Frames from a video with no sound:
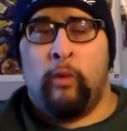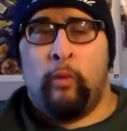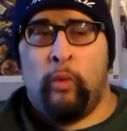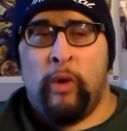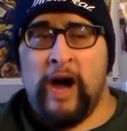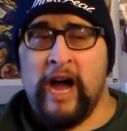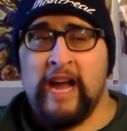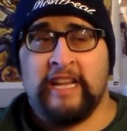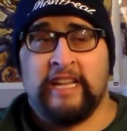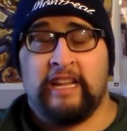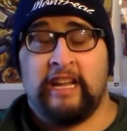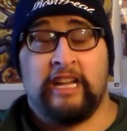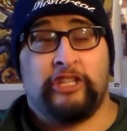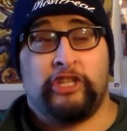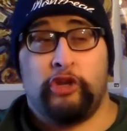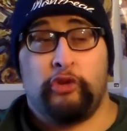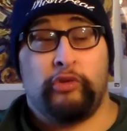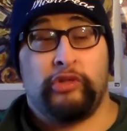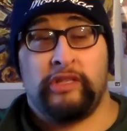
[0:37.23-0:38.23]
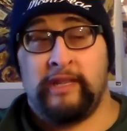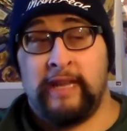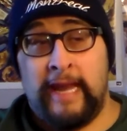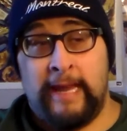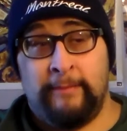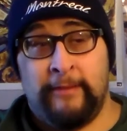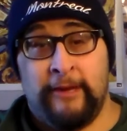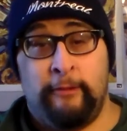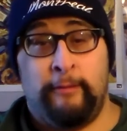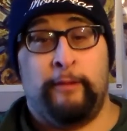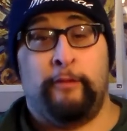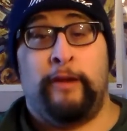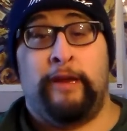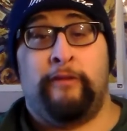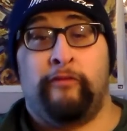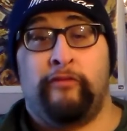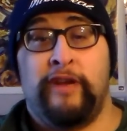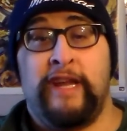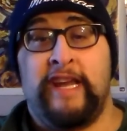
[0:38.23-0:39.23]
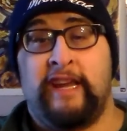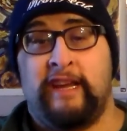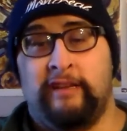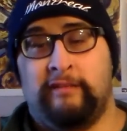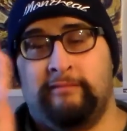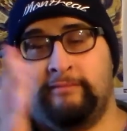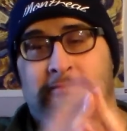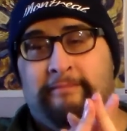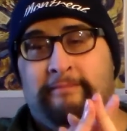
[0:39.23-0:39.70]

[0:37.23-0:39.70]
Why did I choose the name Humanoidfreak?